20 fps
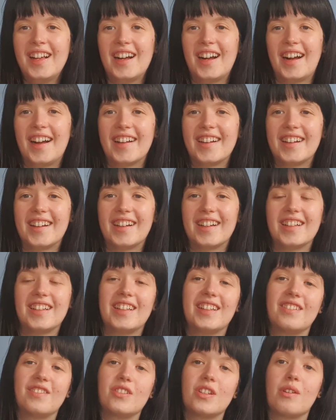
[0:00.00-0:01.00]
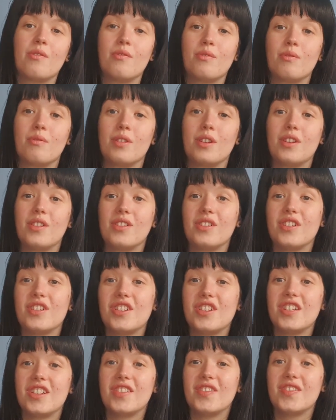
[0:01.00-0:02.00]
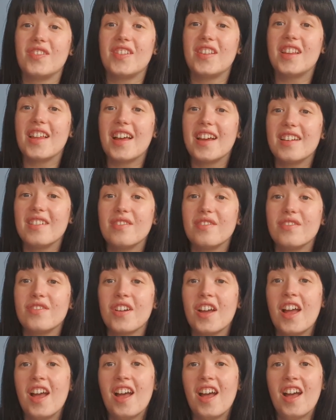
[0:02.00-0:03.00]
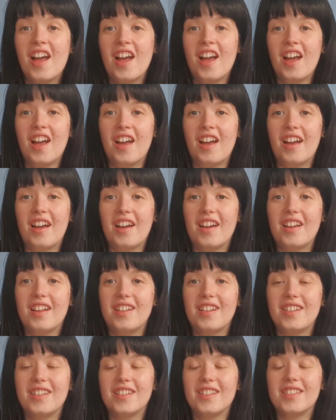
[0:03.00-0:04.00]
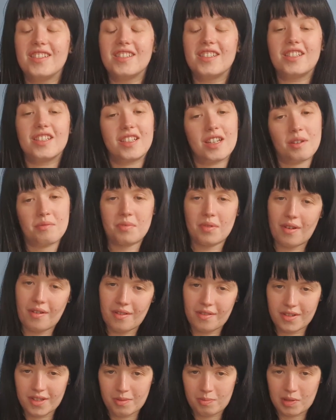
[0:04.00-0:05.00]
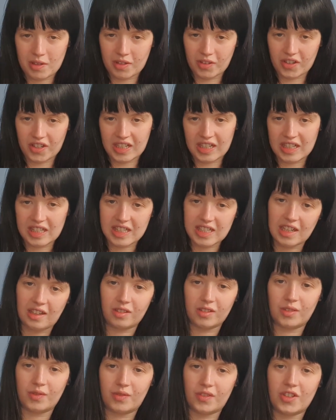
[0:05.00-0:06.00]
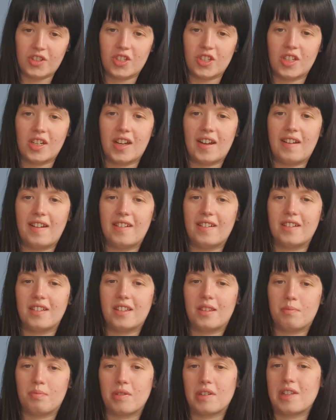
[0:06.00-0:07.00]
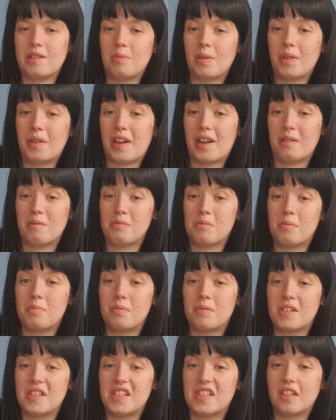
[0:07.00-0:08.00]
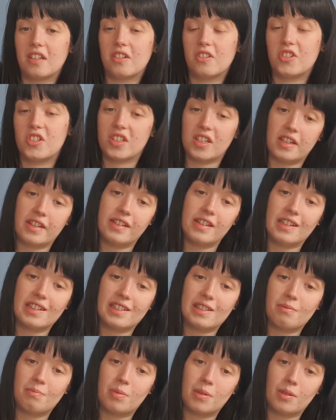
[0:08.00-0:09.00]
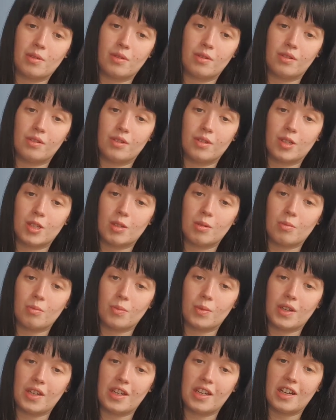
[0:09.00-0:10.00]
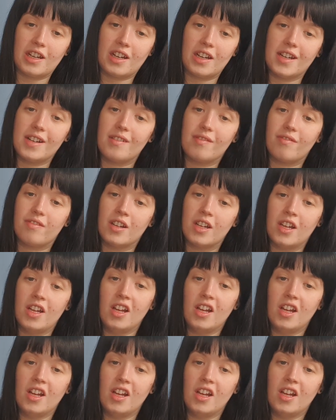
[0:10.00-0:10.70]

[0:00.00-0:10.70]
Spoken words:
Hi guys, I'm Sam from the Unity of Life, and today we're going to be looking at cell division and the principle of animal breeding and genetics, because we have